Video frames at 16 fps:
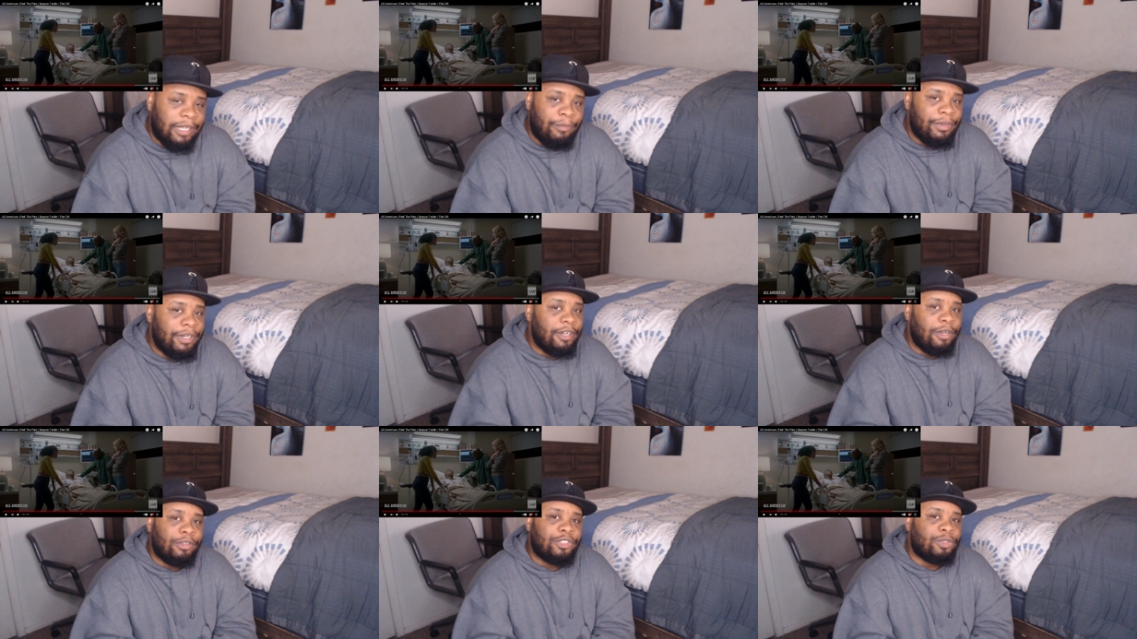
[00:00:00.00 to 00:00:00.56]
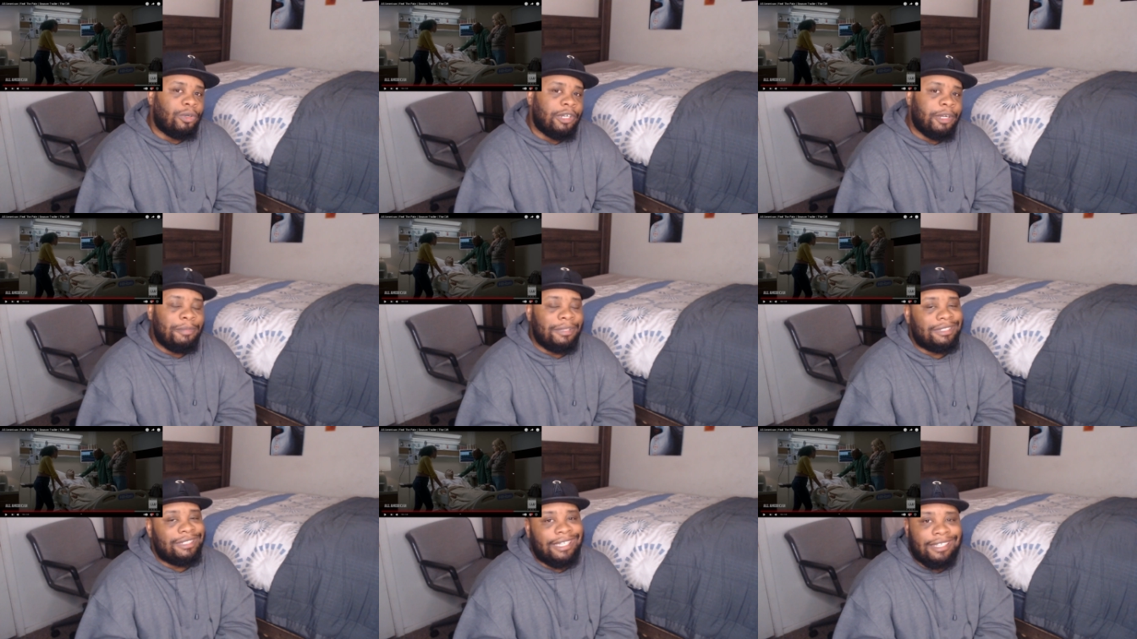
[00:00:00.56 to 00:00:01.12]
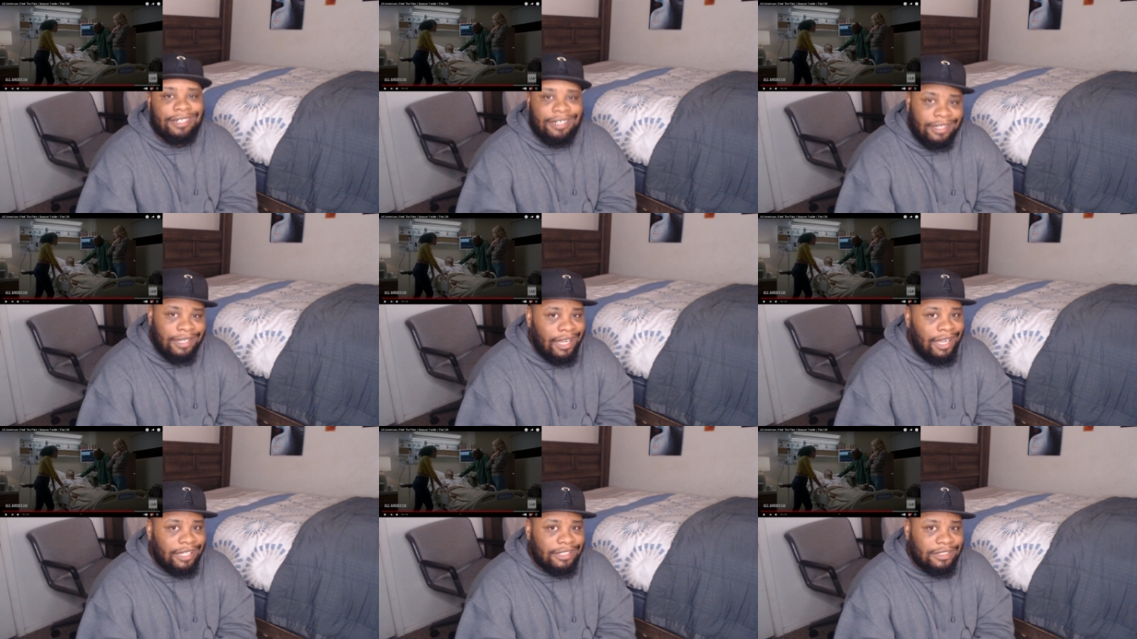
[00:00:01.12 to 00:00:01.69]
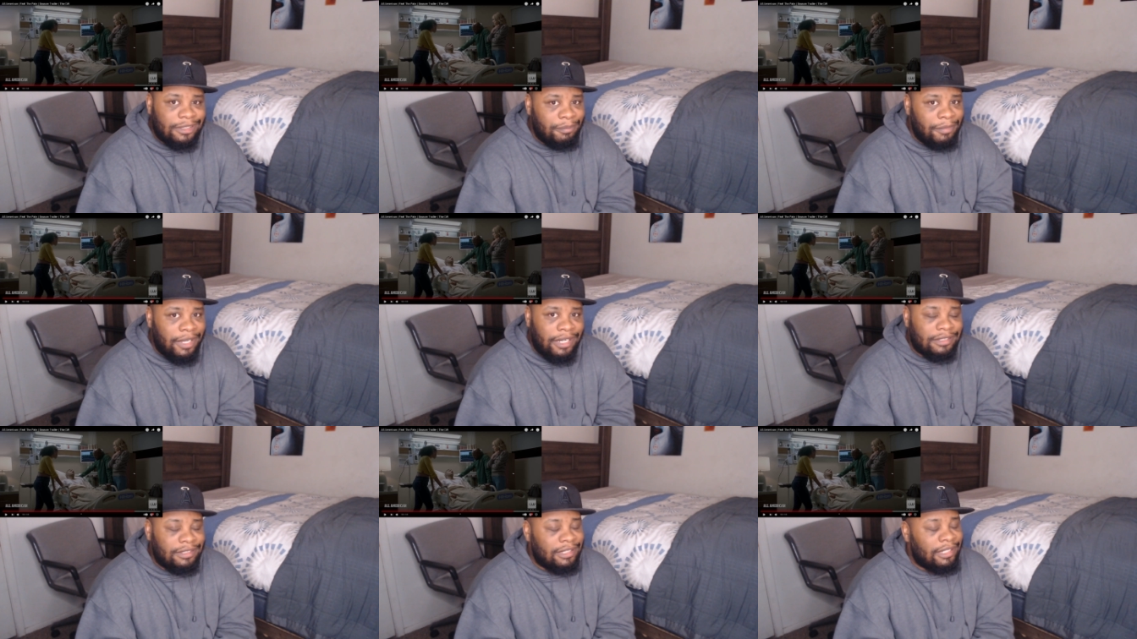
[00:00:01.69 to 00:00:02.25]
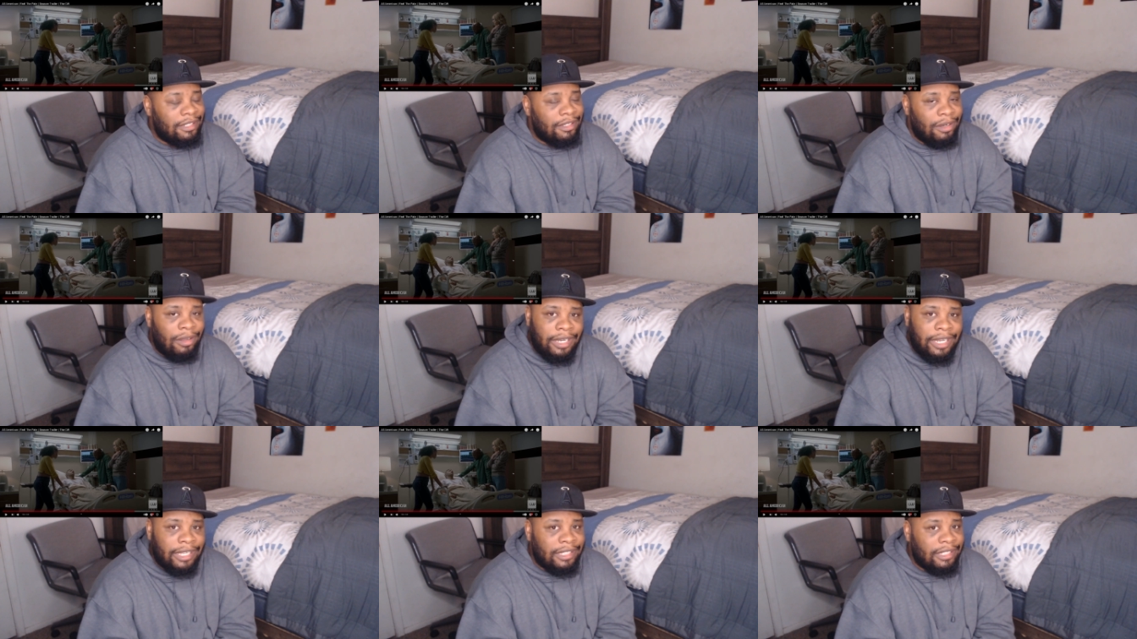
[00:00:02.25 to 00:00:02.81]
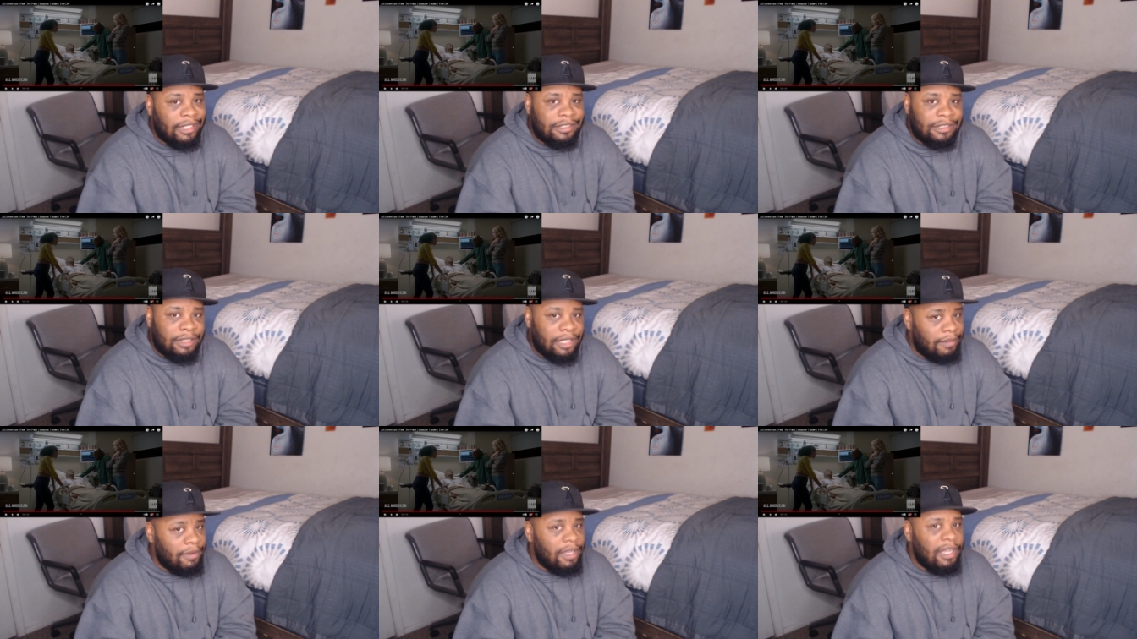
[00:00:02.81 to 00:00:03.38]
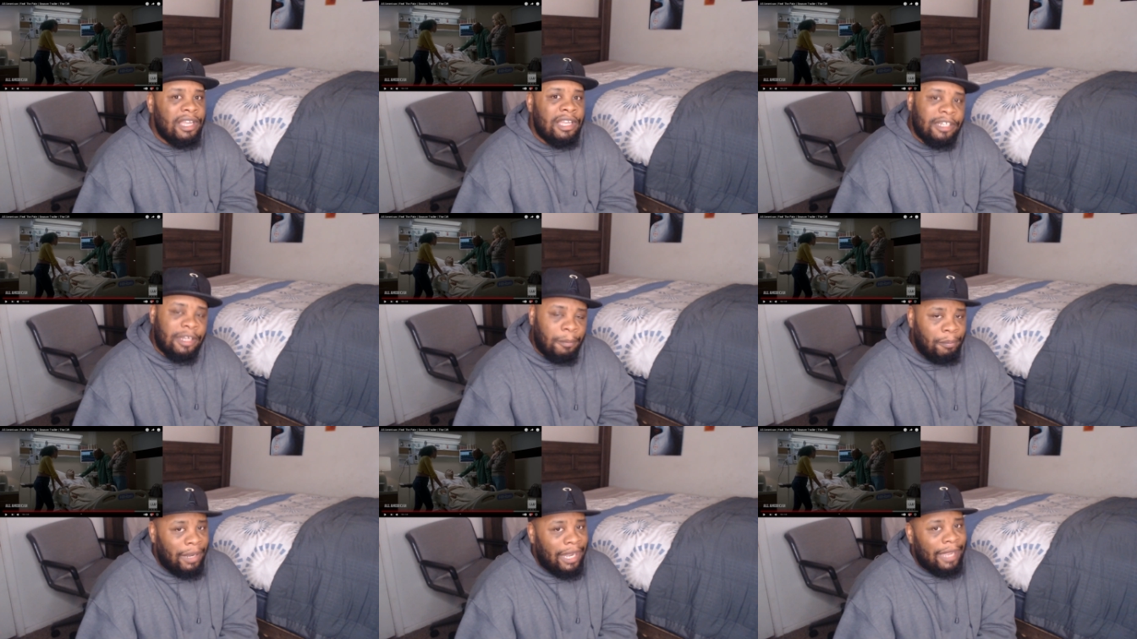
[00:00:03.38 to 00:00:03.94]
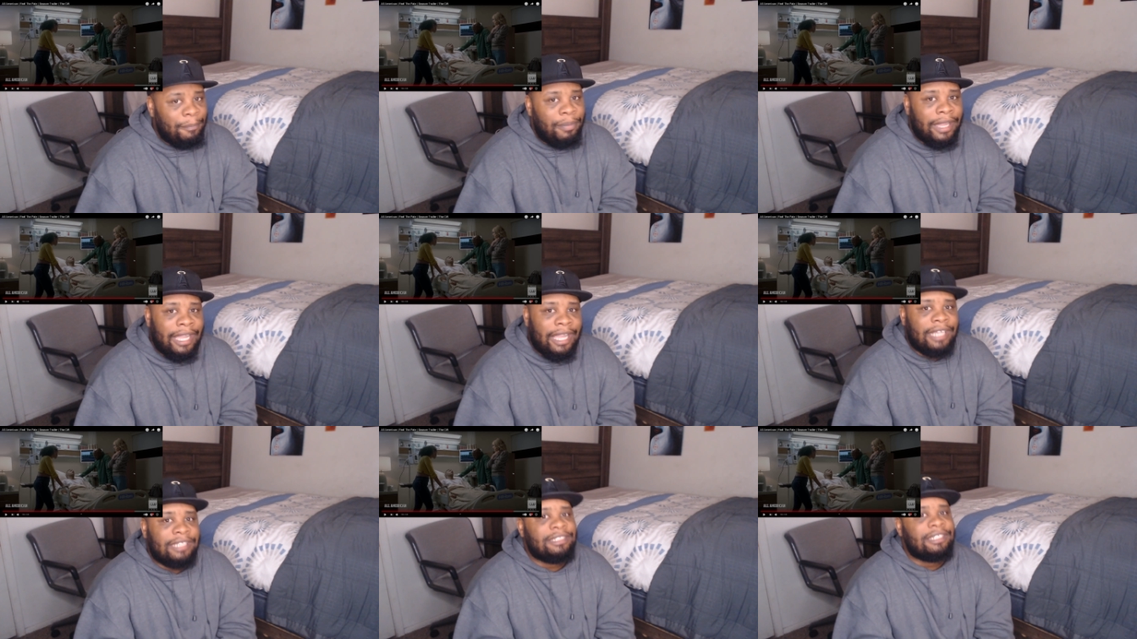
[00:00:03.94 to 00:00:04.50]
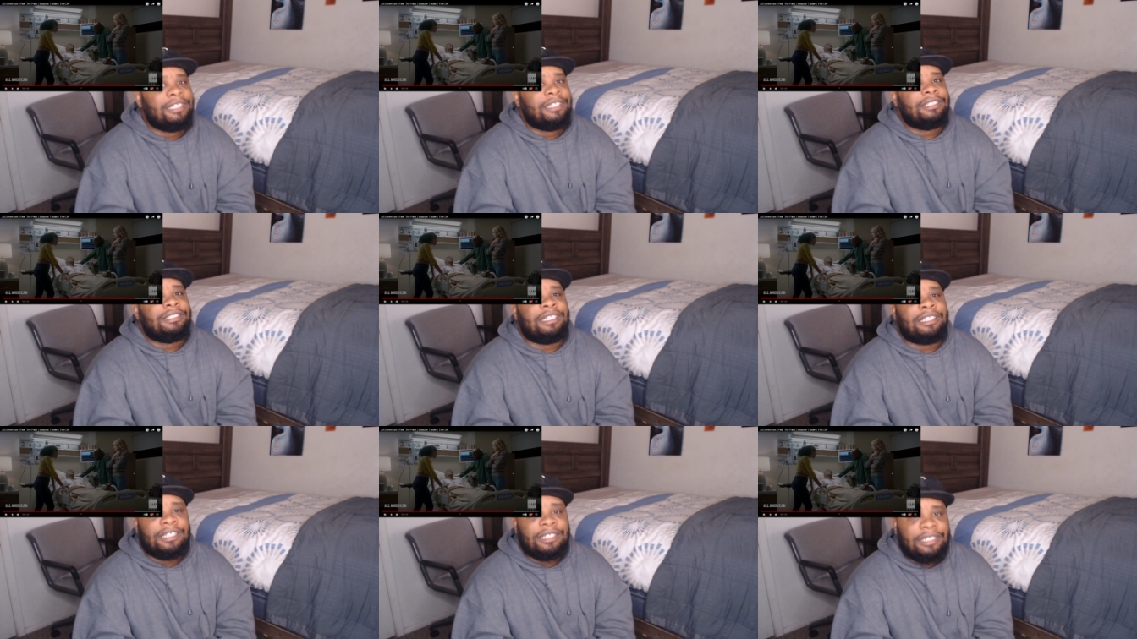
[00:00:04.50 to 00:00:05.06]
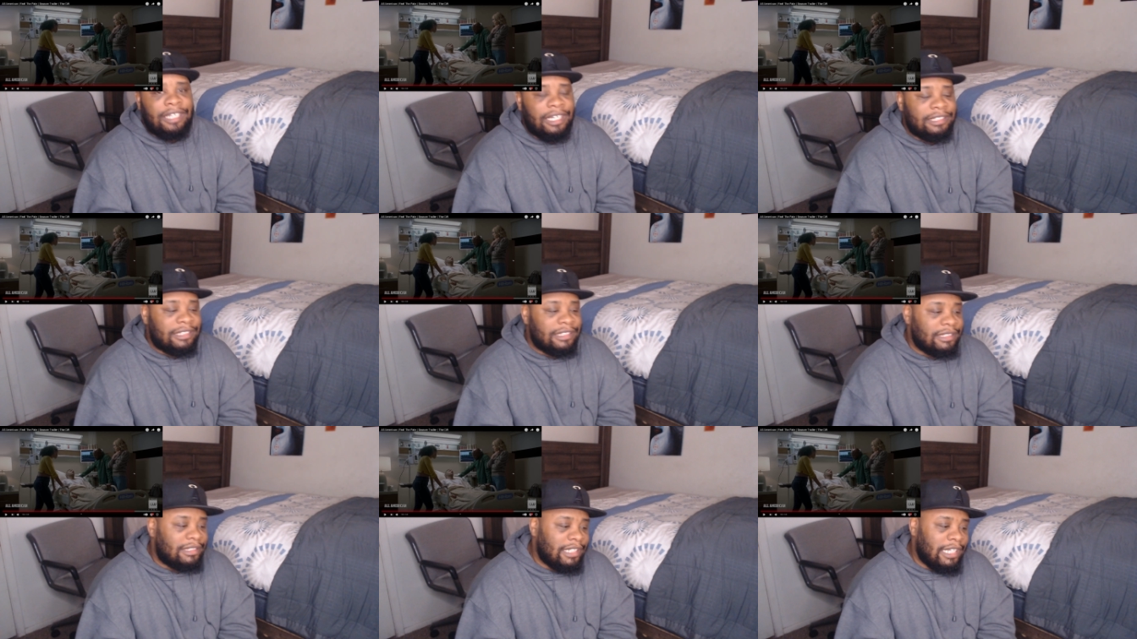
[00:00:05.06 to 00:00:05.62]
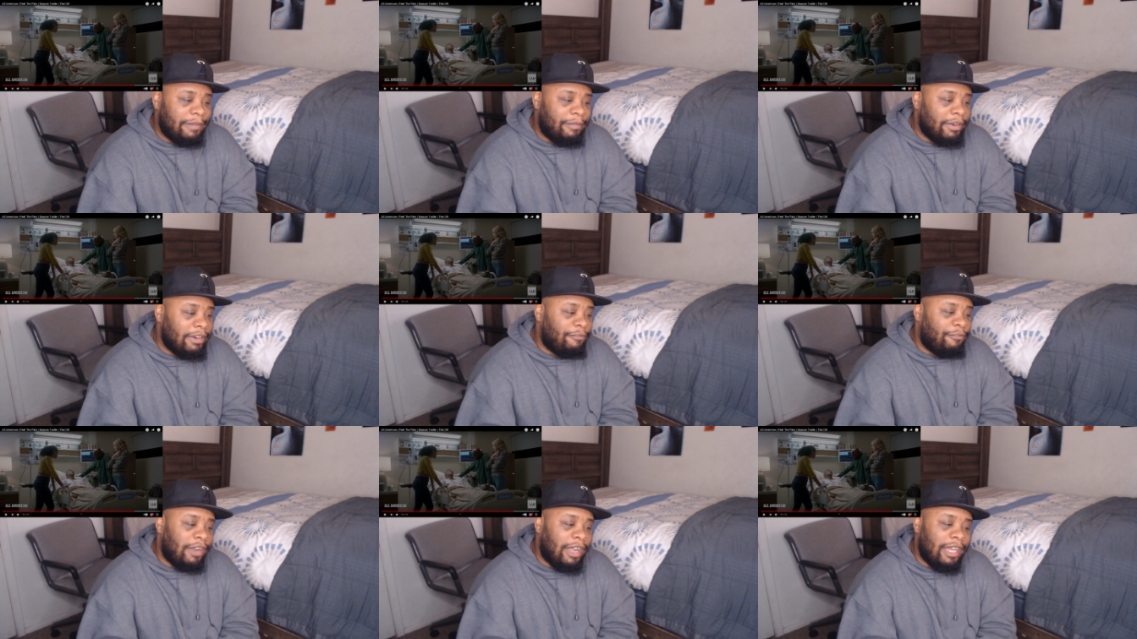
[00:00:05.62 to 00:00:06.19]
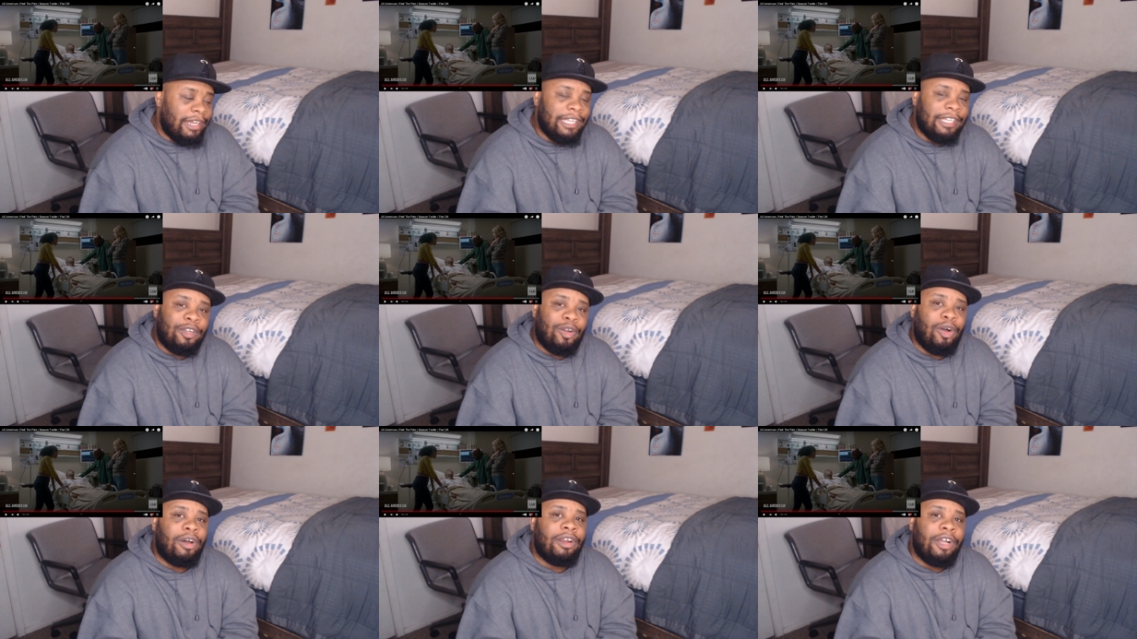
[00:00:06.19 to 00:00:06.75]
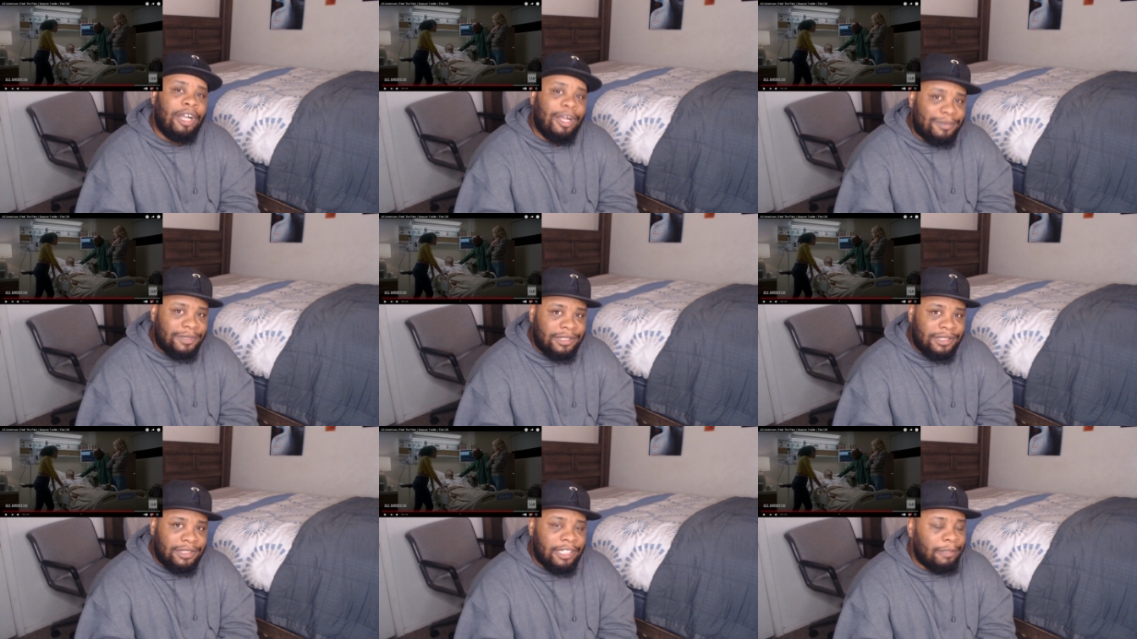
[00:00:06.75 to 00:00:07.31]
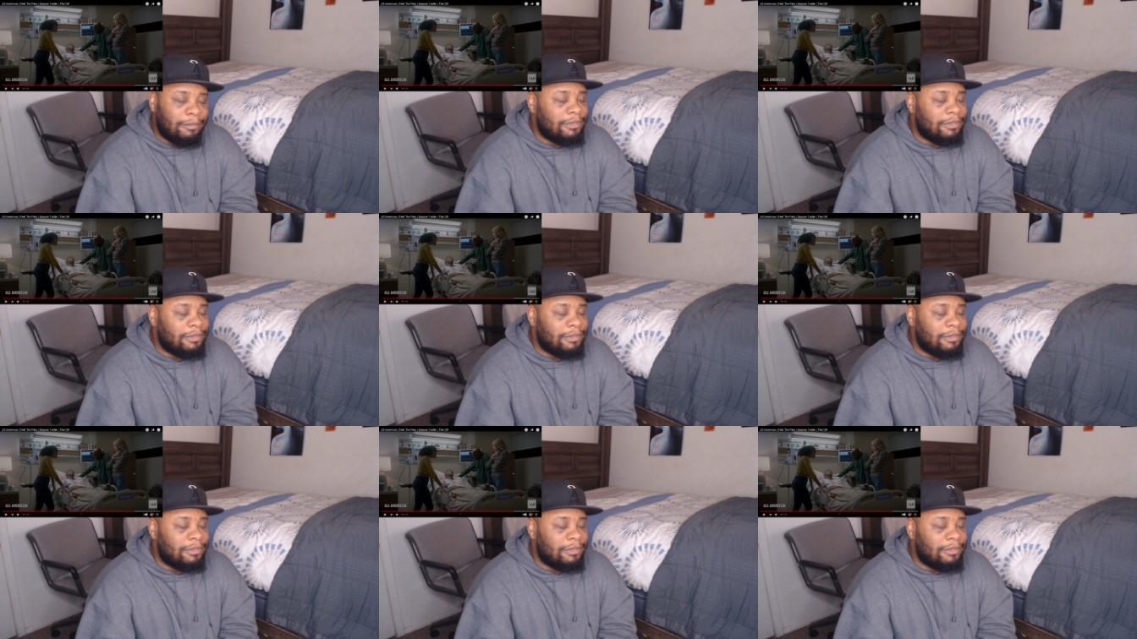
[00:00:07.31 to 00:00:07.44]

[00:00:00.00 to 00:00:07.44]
We know Jordan been taking the nausea medicine and all that good stuff, the bypass, the concussion stuff, and it finally caught up to him.